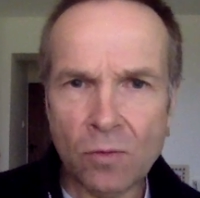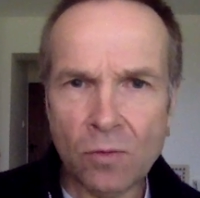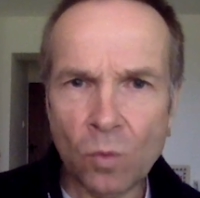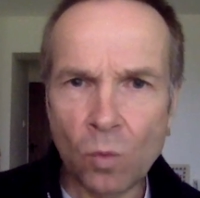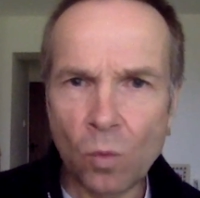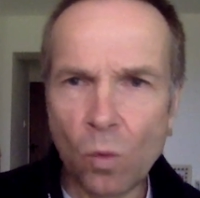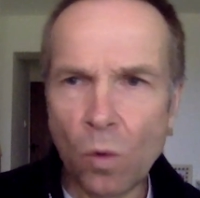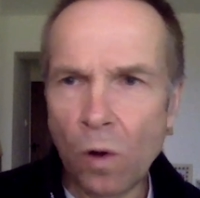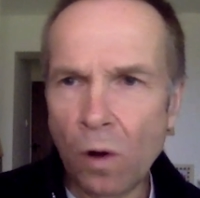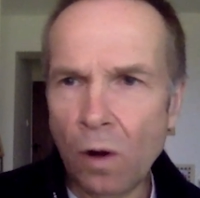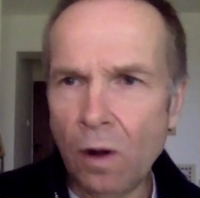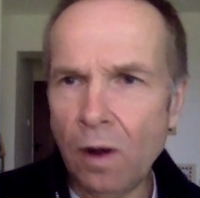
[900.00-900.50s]

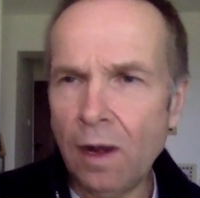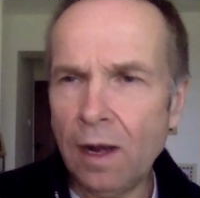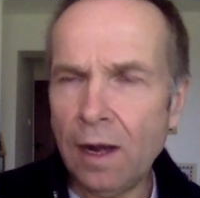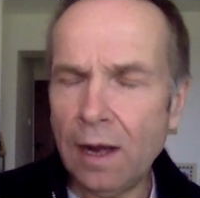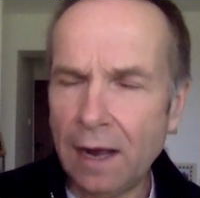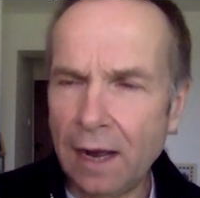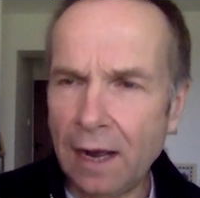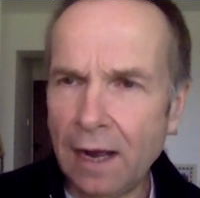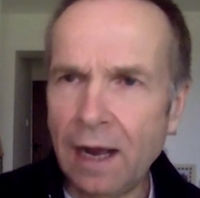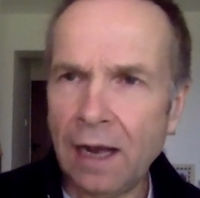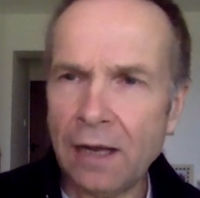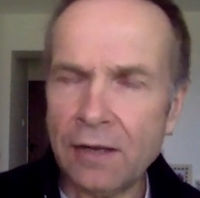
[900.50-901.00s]
what
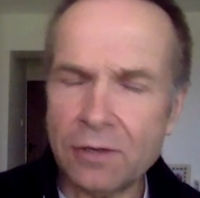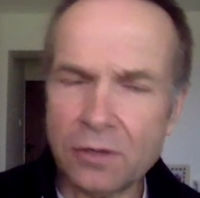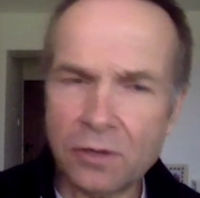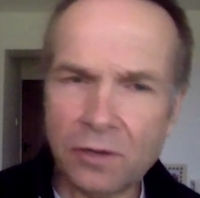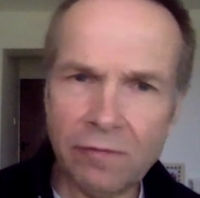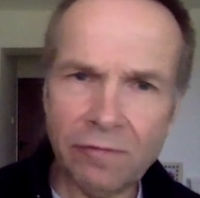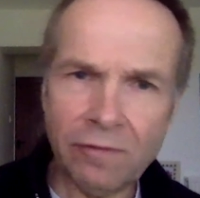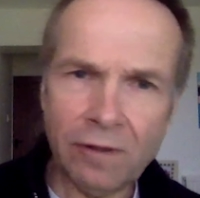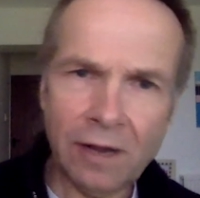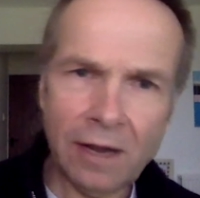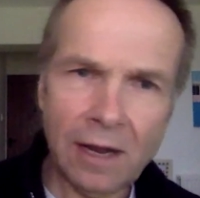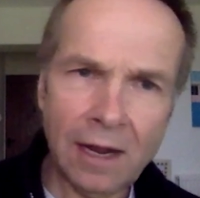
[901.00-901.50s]
a
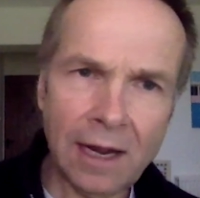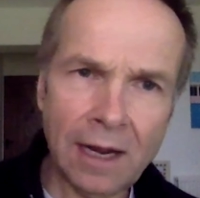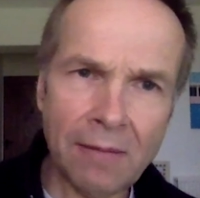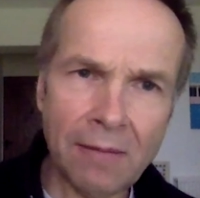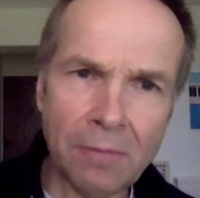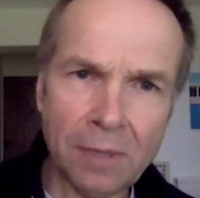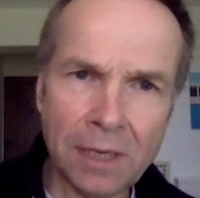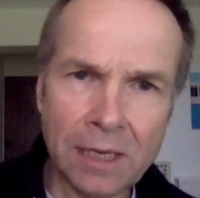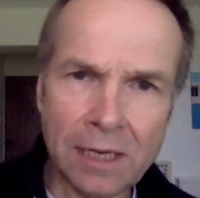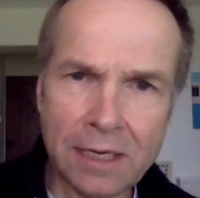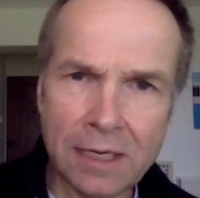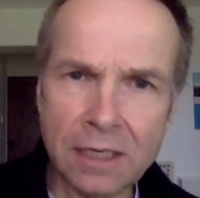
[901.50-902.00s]
sort of
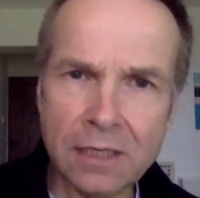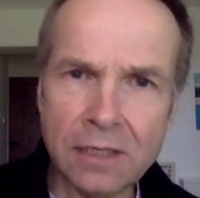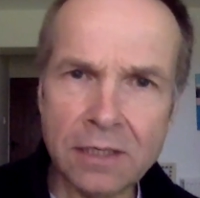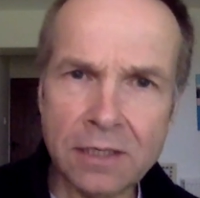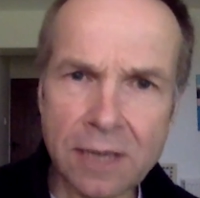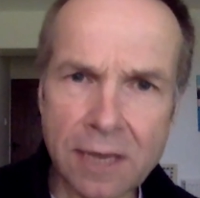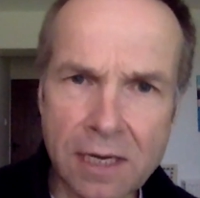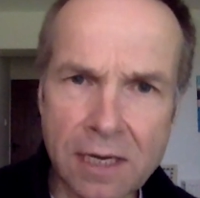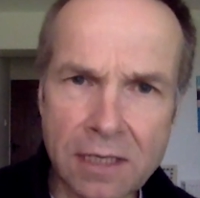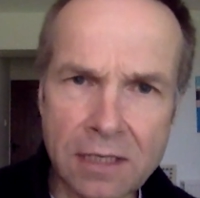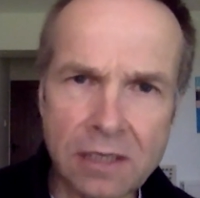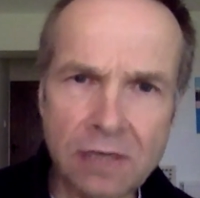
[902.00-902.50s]
happy,
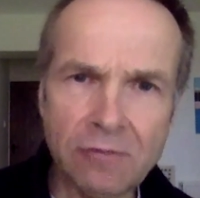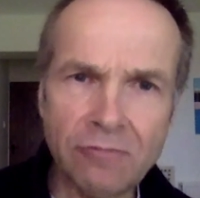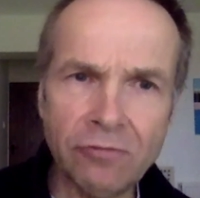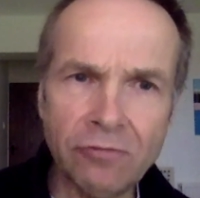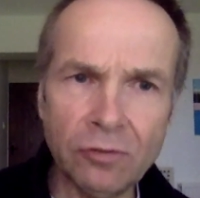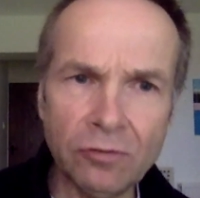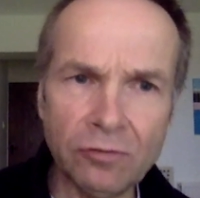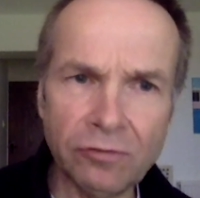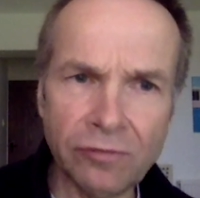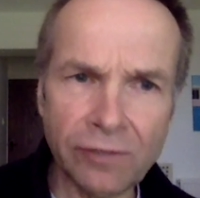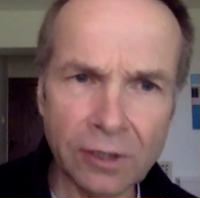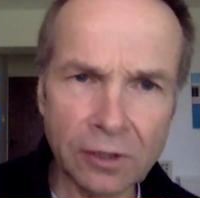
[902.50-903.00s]
contented,
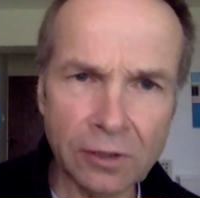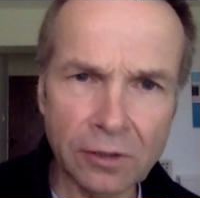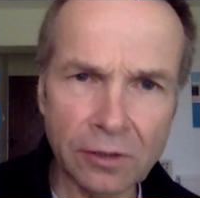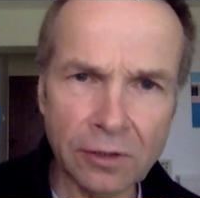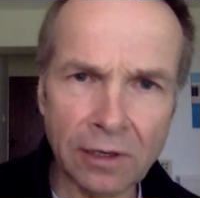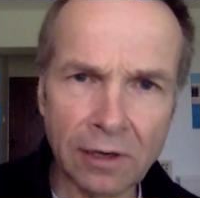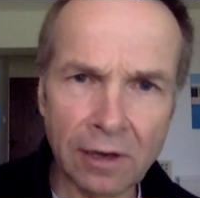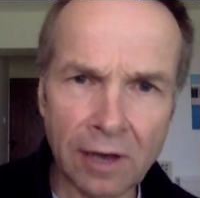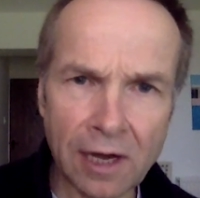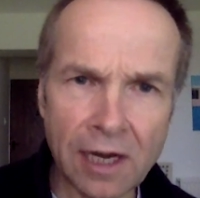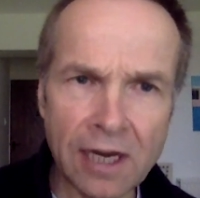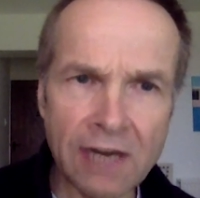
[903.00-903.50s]

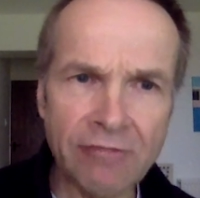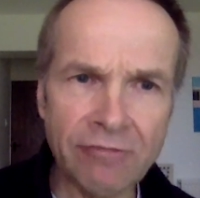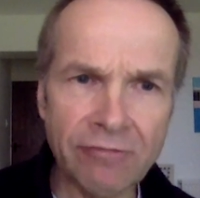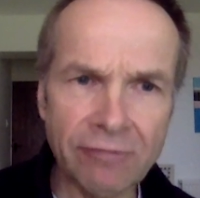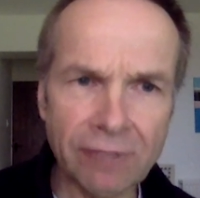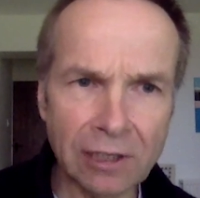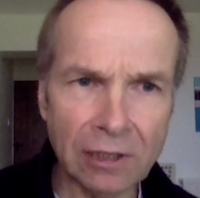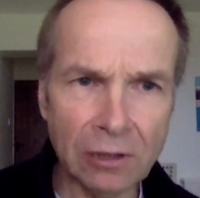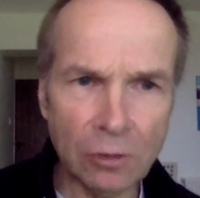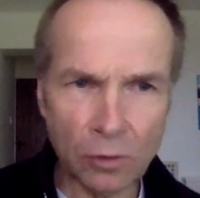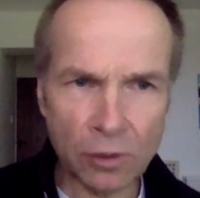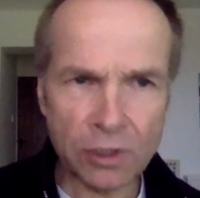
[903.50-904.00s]
fulfilled
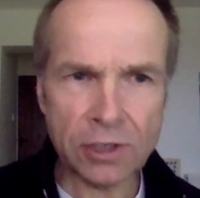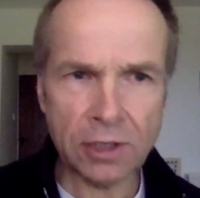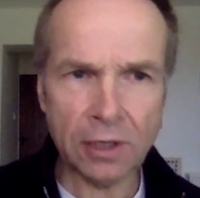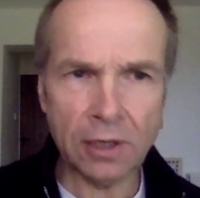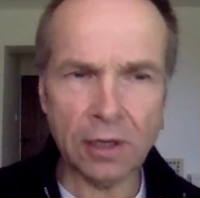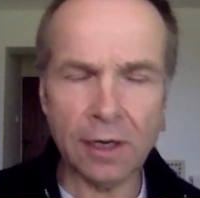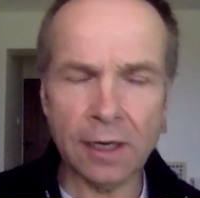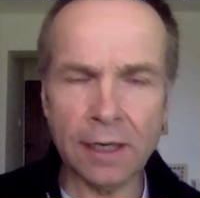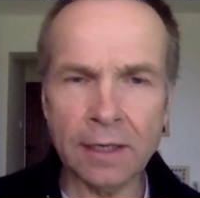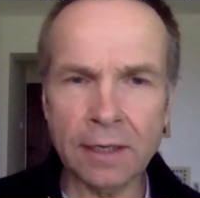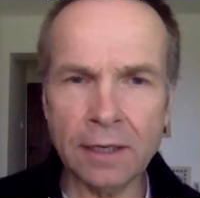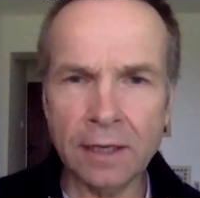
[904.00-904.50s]
life looks
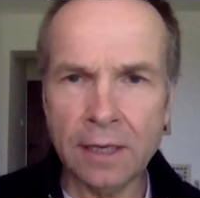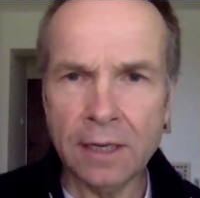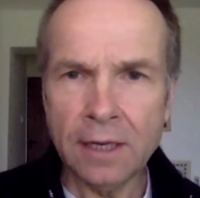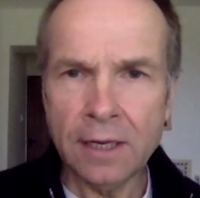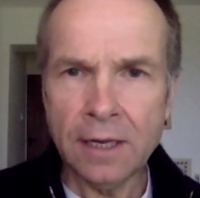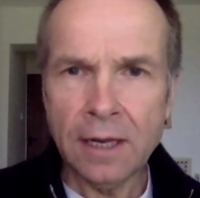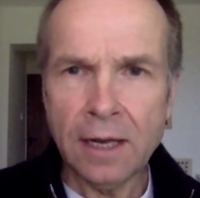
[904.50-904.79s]
like.